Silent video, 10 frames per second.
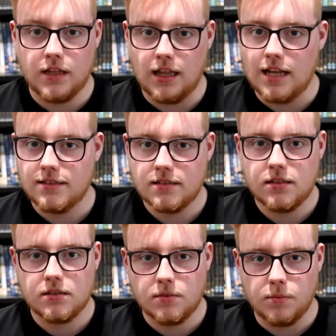
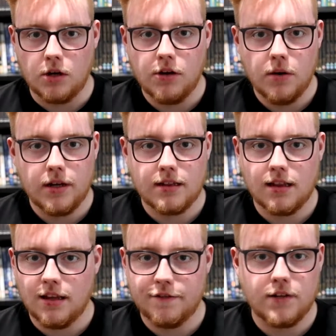Lancer tomorrow and
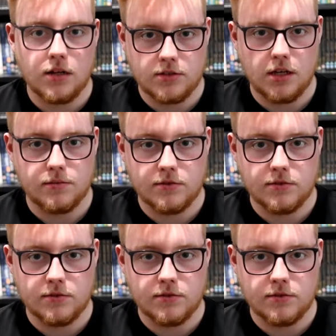Cliff goes home